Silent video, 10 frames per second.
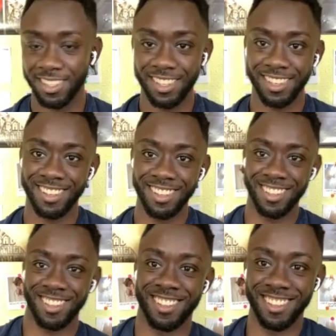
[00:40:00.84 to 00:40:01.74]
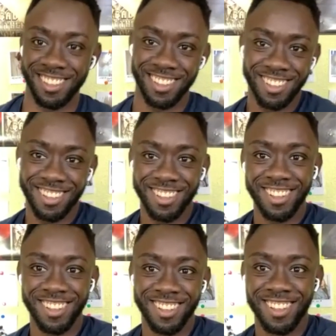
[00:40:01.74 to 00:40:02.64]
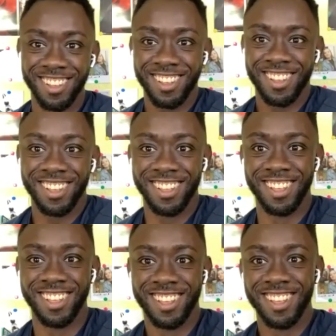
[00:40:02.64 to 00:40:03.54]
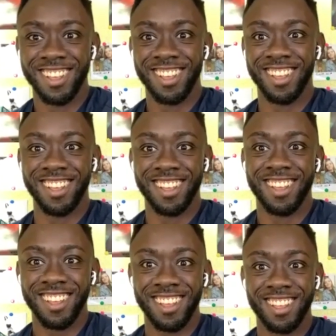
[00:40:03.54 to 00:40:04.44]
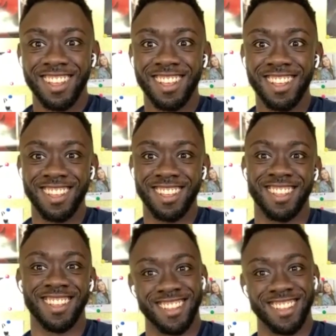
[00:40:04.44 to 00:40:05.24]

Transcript: [no speech]